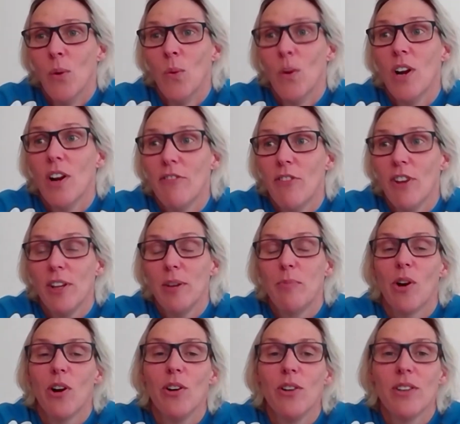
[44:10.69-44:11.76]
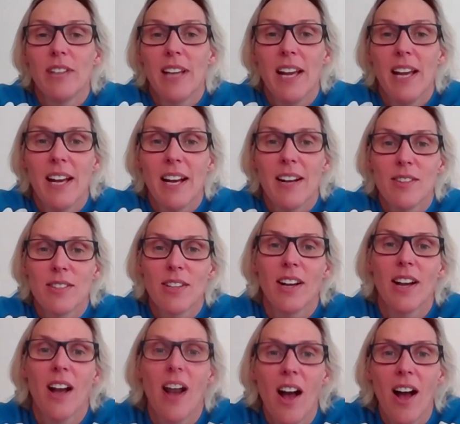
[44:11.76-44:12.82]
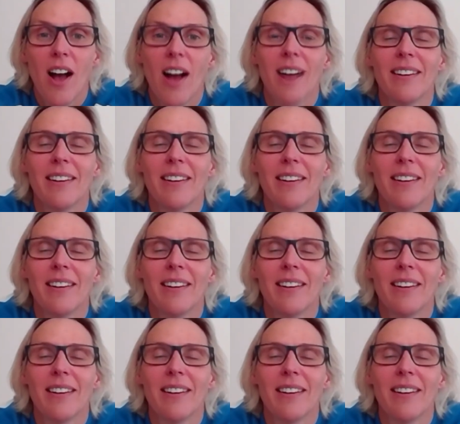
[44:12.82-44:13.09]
when I finally broke it, yeah, I was like, I